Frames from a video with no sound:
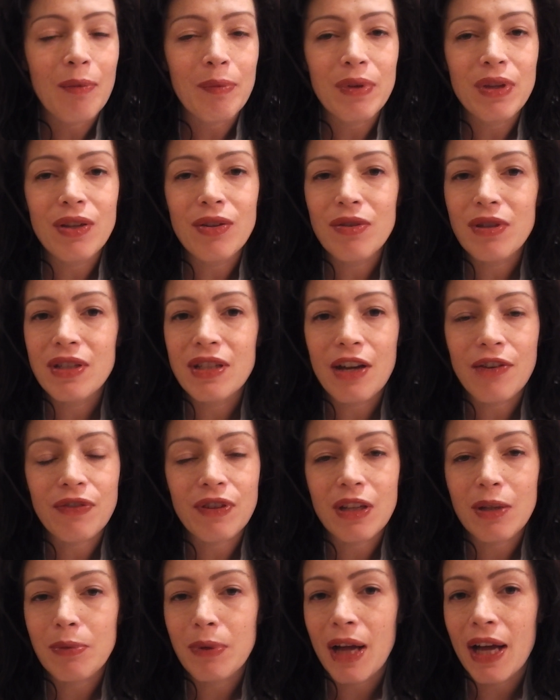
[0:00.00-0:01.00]
You could
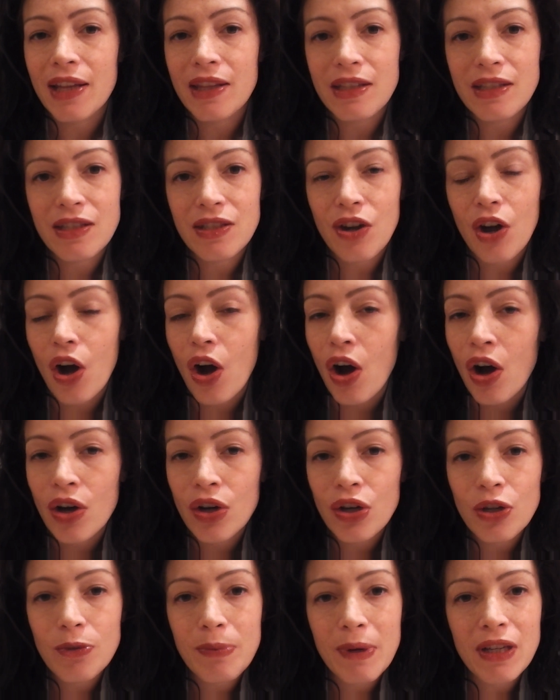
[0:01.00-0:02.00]
definitely apply these to all
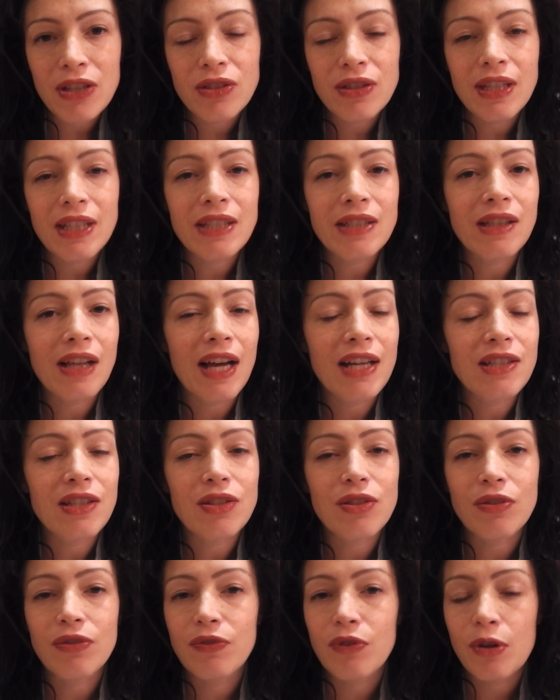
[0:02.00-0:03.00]
group exercise
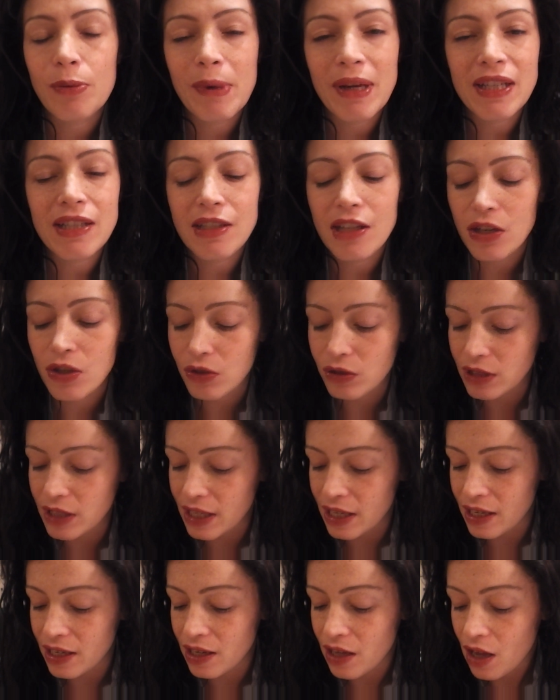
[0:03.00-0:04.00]
classes or formats that you
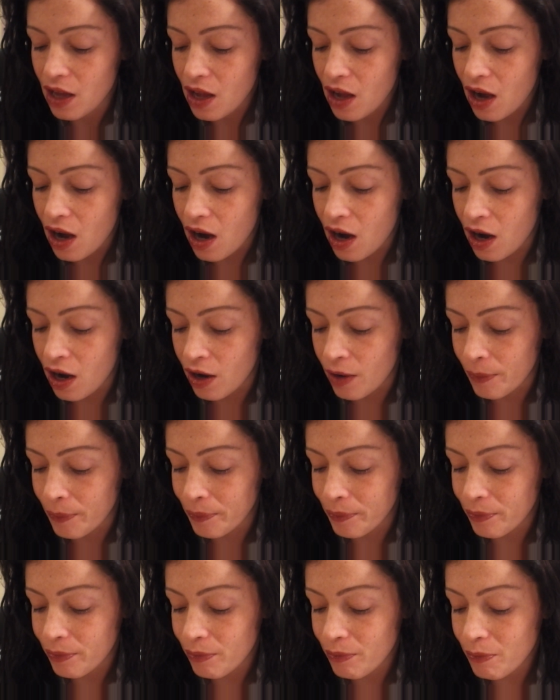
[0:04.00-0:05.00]
lead,
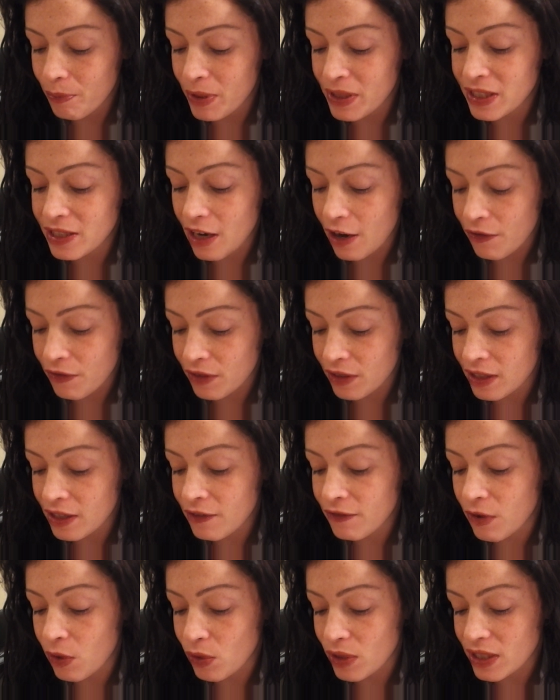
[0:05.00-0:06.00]
but definitely
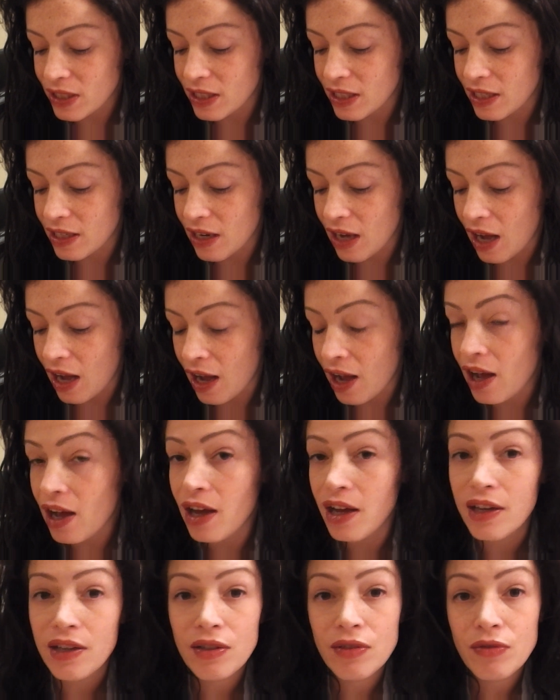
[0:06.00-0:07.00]
focusing
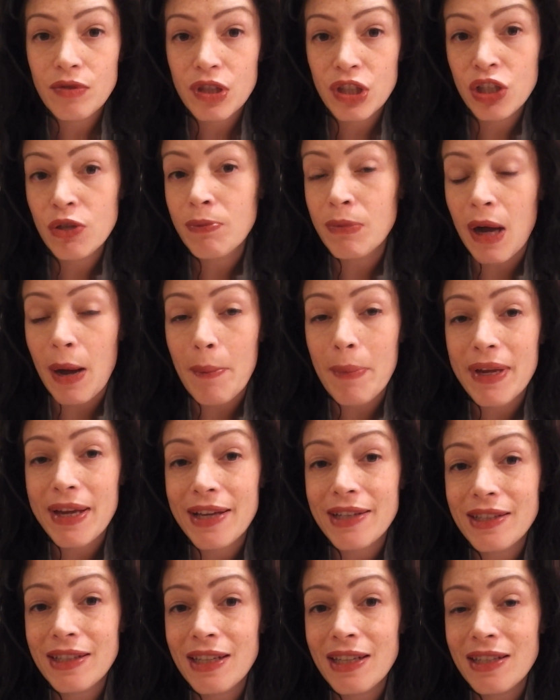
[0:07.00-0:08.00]
on Zumba
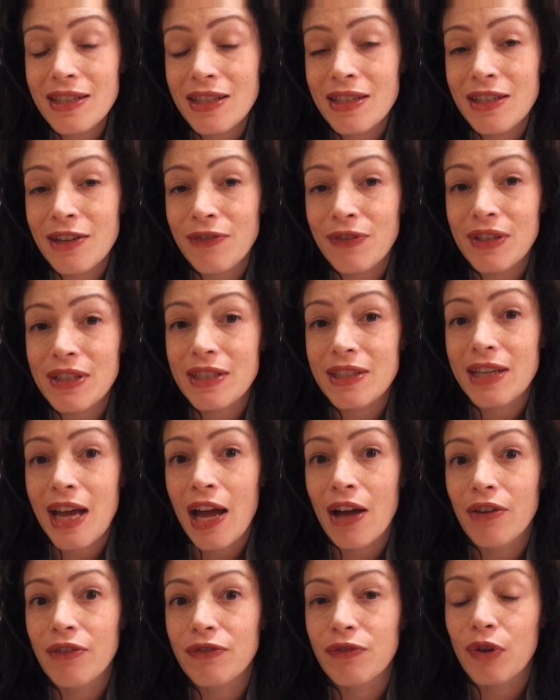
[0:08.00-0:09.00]
because it is a different
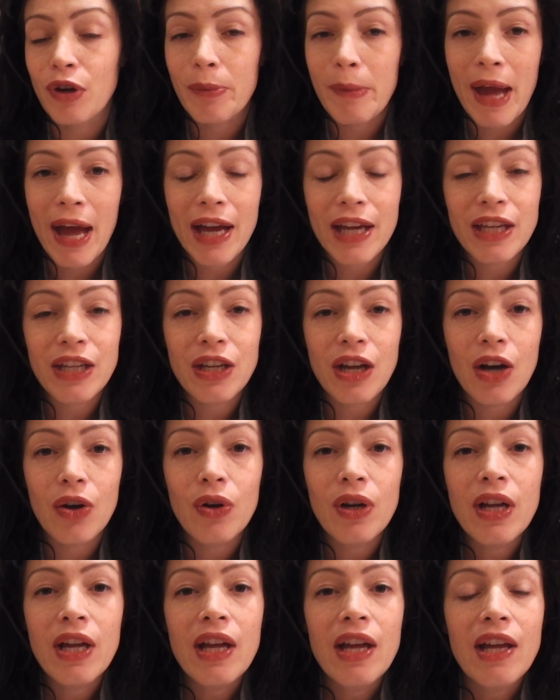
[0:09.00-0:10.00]
style format.
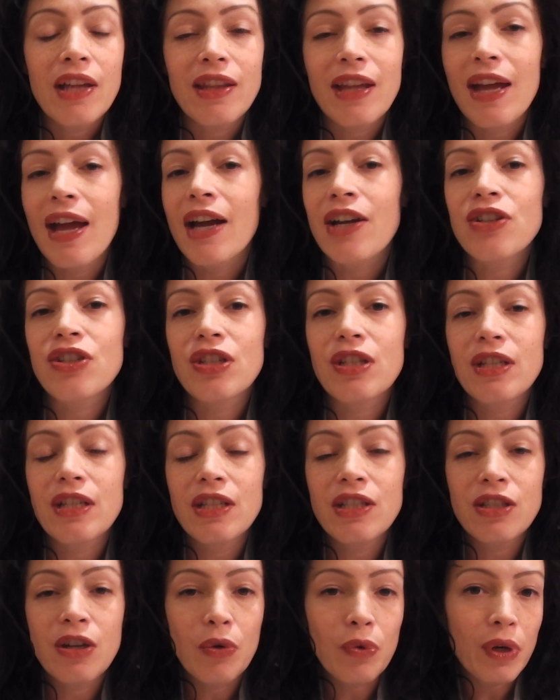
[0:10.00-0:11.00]
They
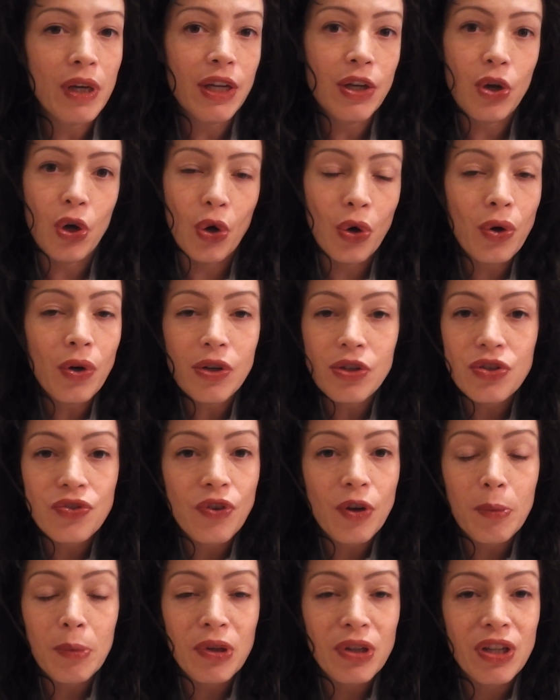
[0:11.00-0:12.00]
actually don't encourage
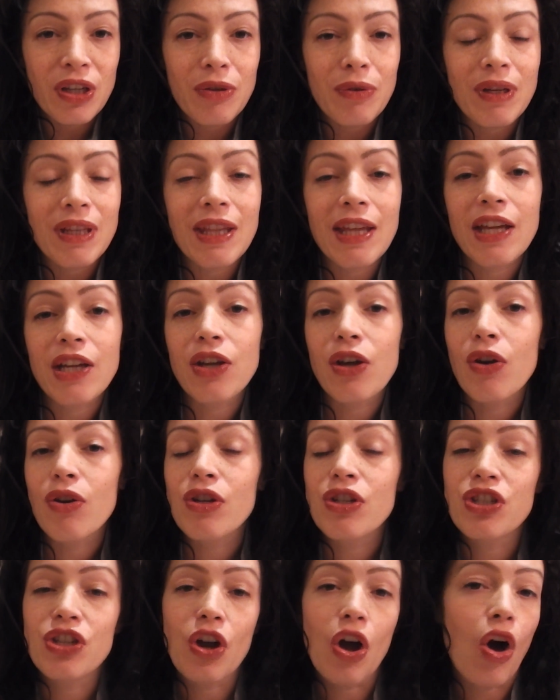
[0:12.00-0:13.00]
verbal cueing. They
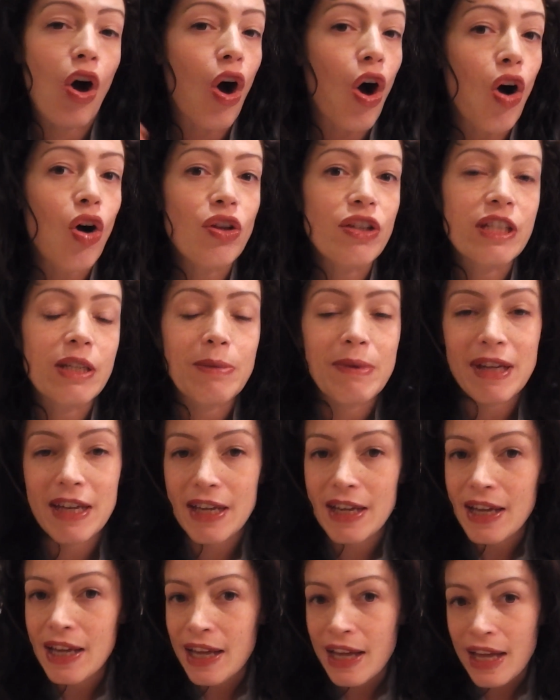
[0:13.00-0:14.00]
encourage it all to be